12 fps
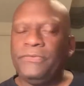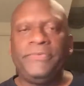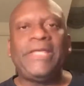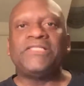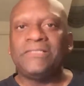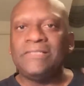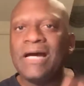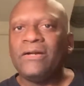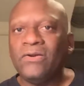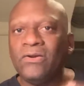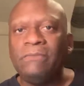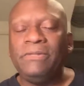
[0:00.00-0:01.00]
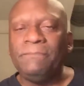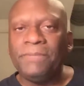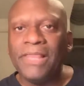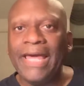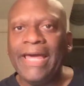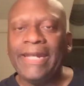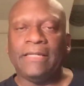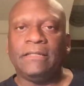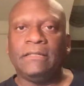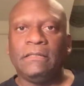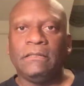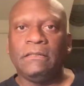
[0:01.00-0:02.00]
That's not urban planning.
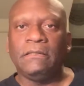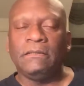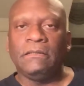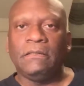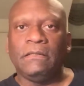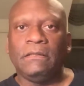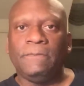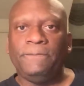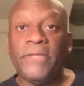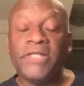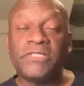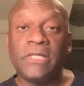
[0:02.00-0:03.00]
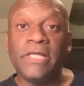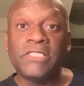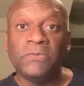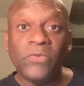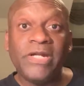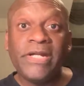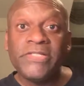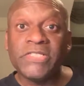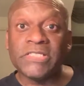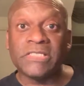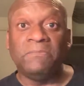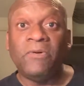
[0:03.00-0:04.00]
It's it's what it is
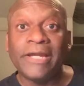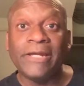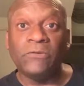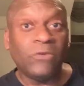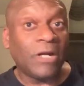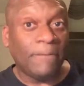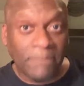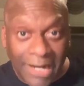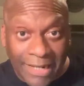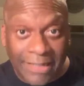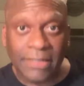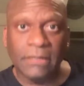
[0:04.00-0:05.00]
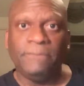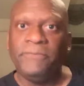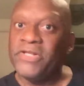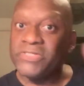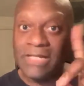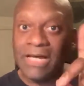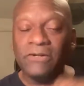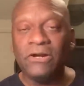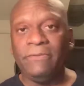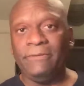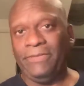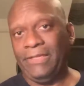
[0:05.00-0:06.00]
is market run amok, but it's not
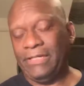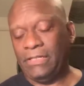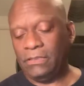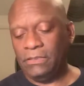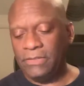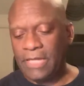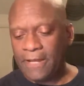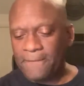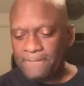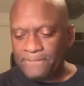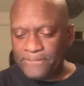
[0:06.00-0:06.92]
urban planning, okay?